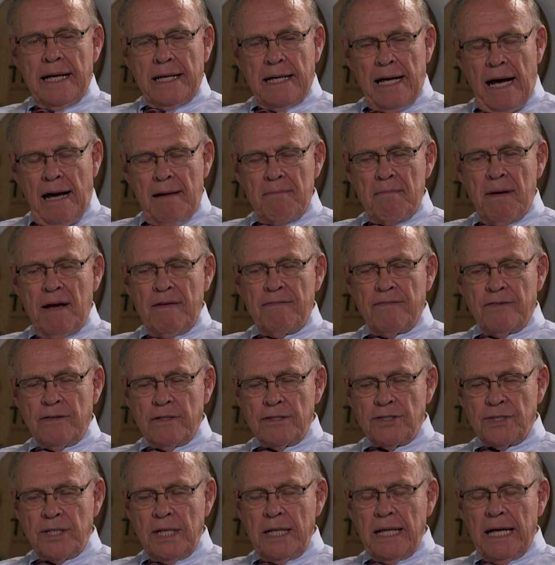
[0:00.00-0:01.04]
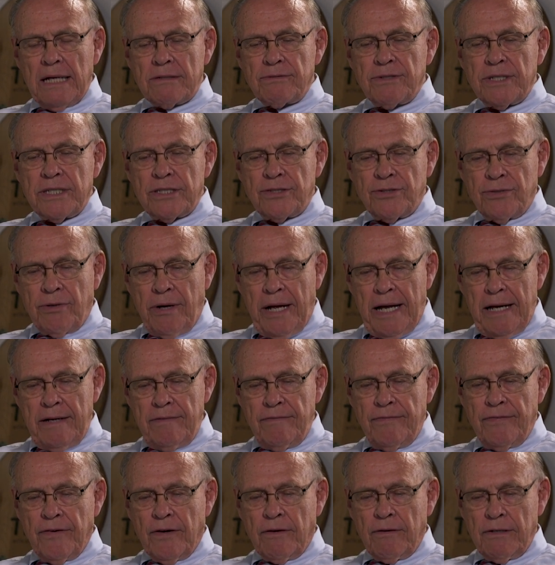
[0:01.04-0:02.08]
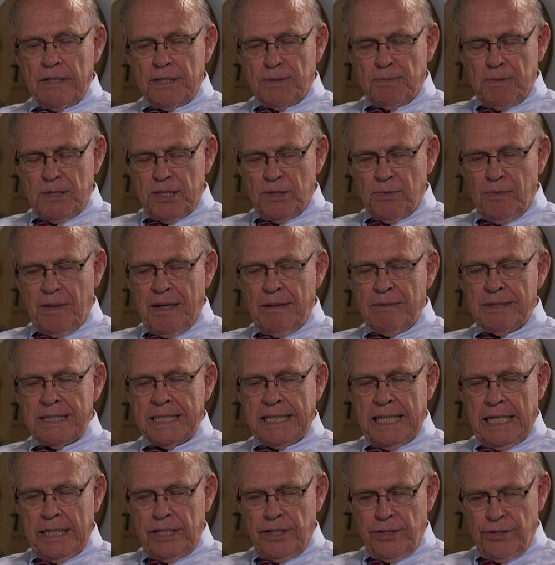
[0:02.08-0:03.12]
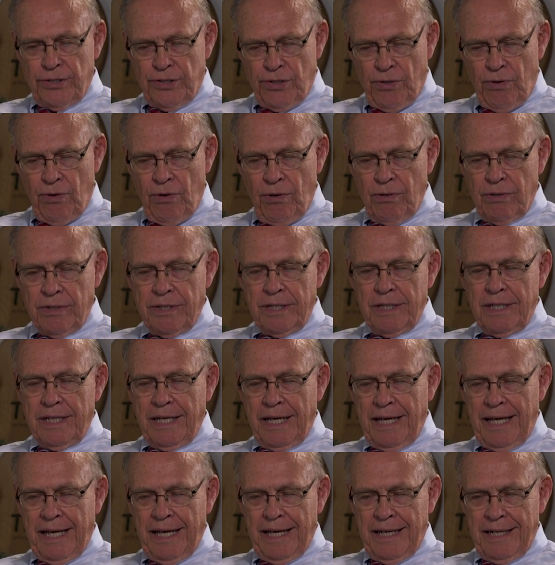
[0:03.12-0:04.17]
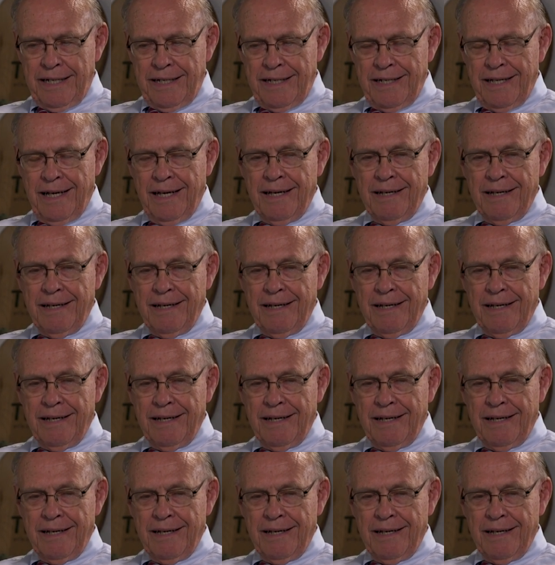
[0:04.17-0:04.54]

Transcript: I got my first electric train for Christmas when I was 10 years old. And